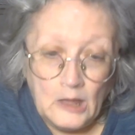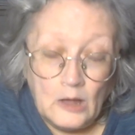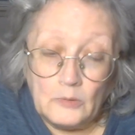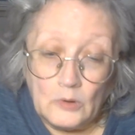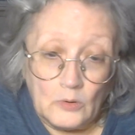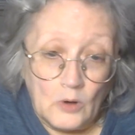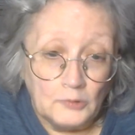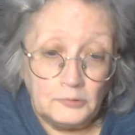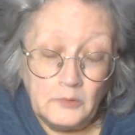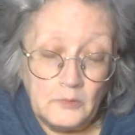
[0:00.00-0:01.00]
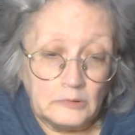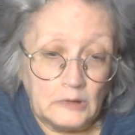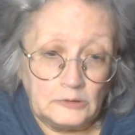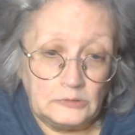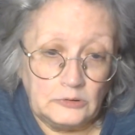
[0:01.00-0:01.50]
We would
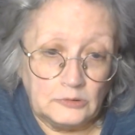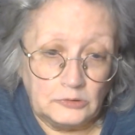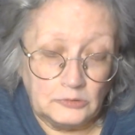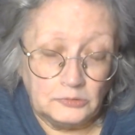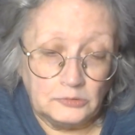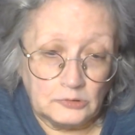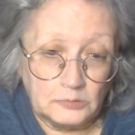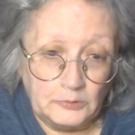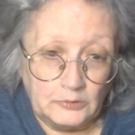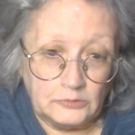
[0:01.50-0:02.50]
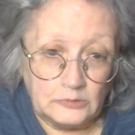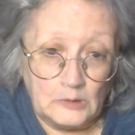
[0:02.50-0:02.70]
like to hear your experiences.